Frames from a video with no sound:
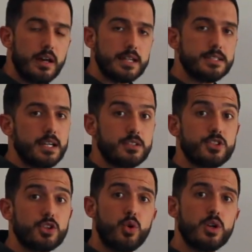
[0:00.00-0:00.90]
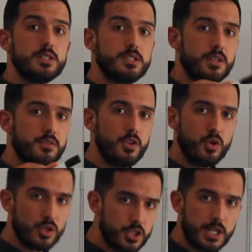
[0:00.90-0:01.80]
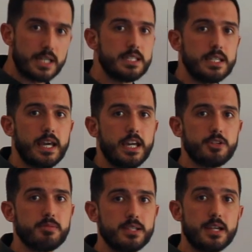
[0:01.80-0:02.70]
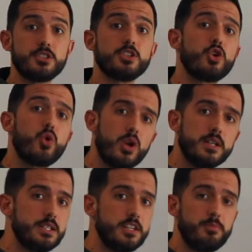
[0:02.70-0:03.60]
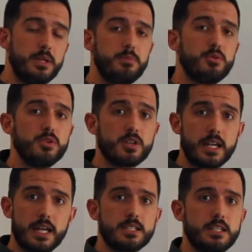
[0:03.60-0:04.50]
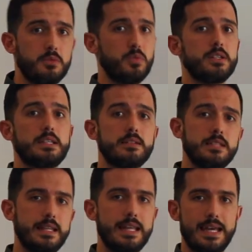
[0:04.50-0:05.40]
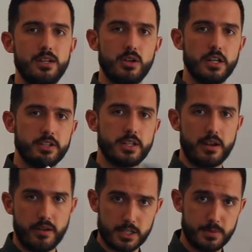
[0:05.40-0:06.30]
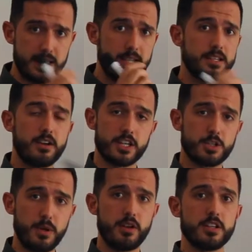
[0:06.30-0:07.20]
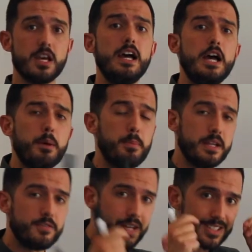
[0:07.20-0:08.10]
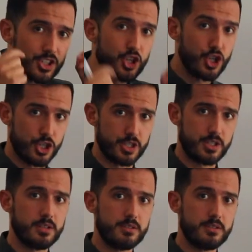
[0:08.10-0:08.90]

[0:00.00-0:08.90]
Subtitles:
and down to the quality of your chat engagement, down to the quality of people you're connecting with, down to their knowledge, their expertise, their experience. But if that's good,